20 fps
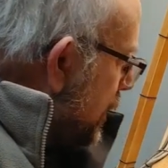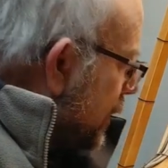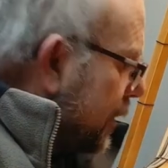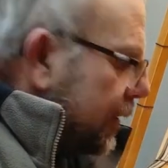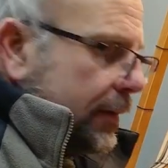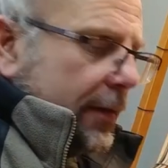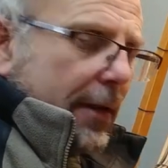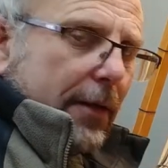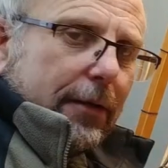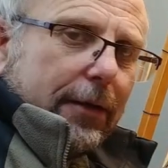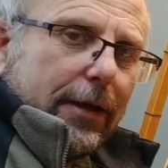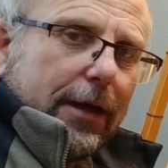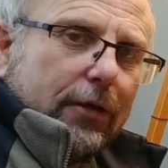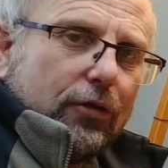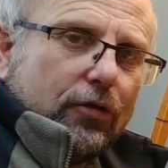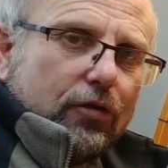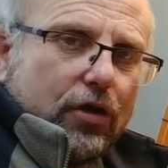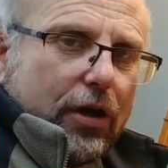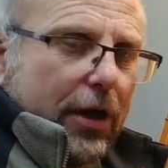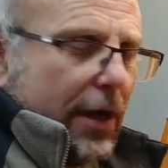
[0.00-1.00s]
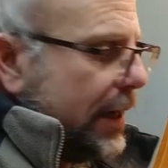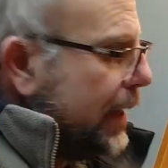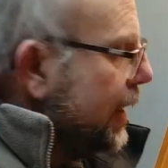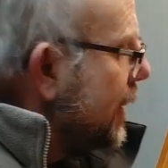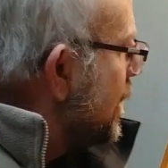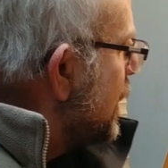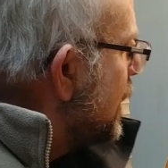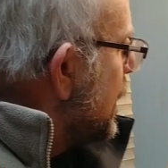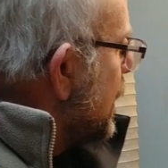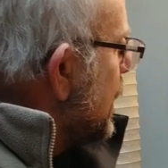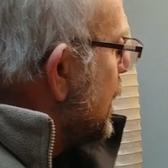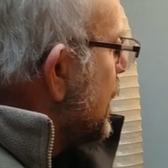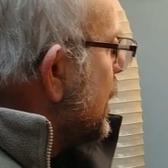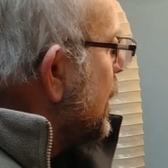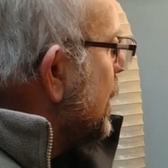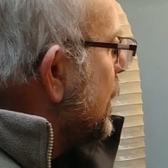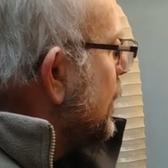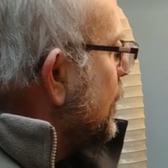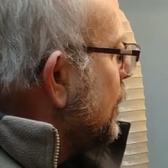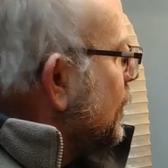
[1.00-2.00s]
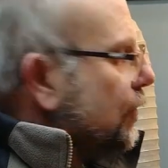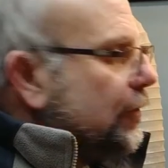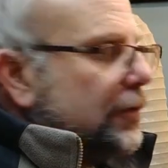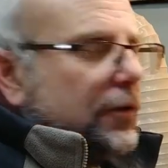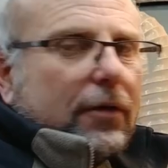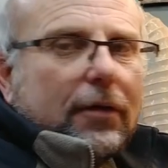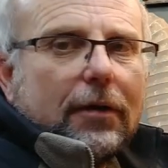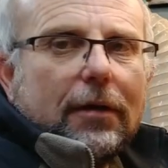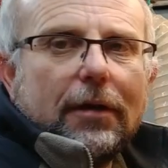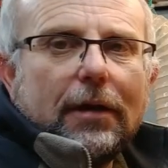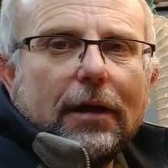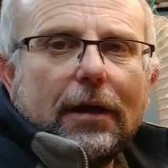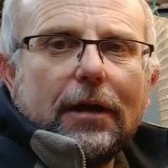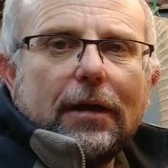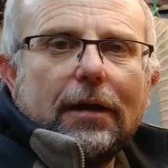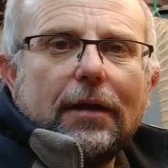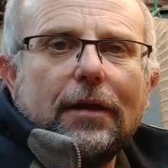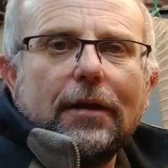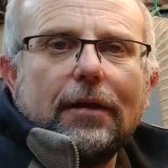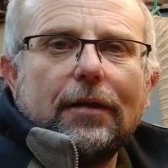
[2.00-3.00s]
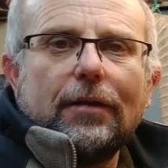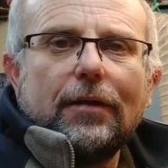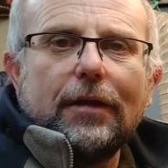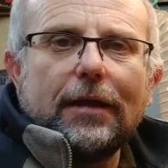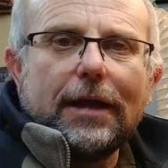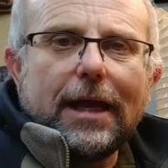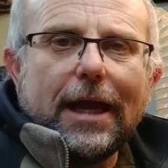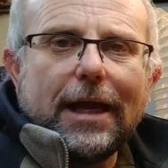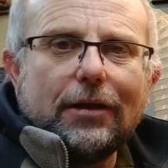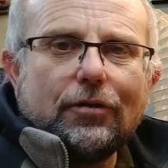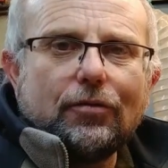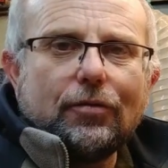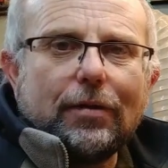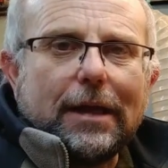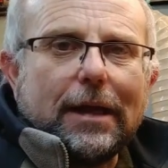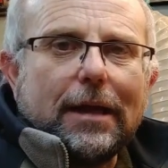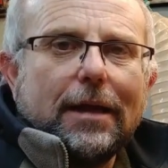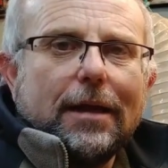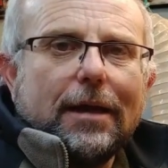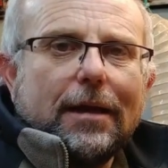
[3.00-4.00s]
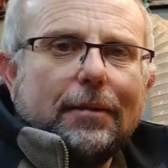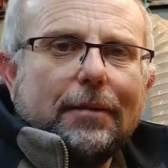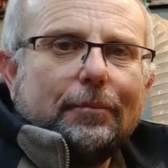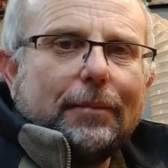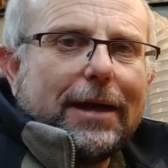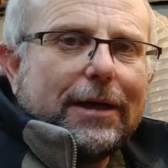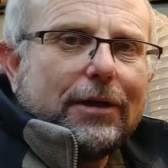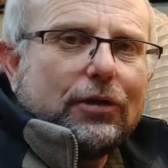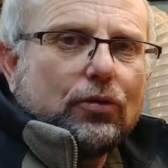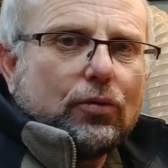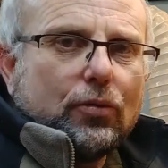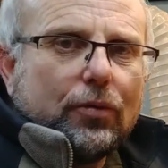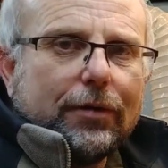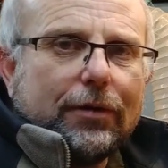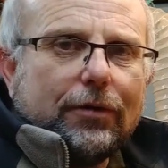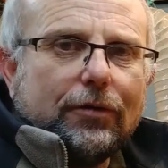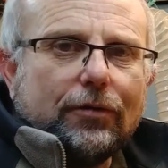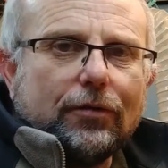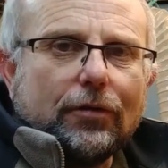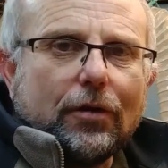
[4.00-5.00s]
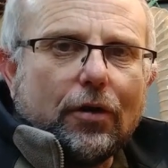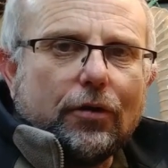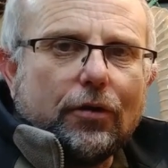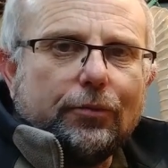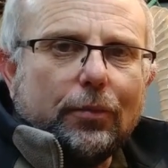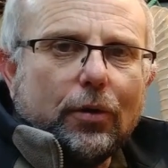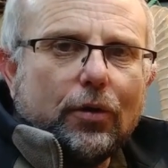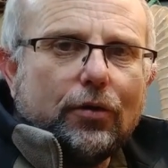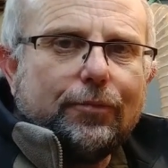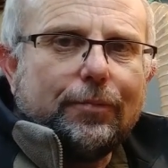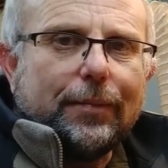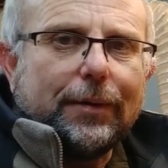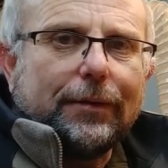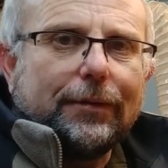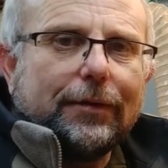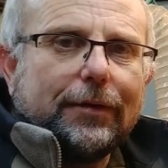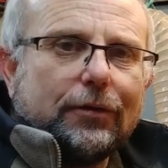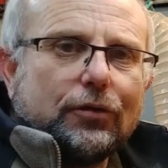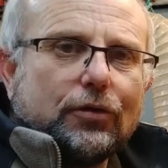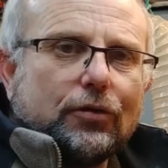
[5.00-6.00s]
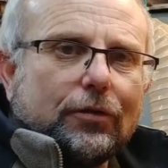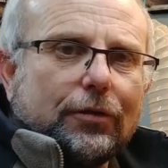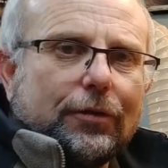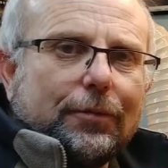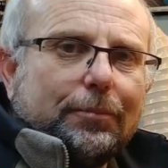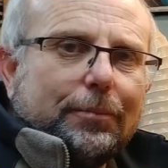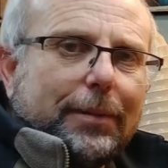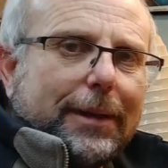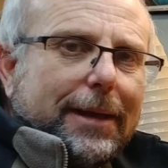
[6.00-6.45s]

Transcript: Now the next check is the gantry. Make sure there's no movement that shouldn't be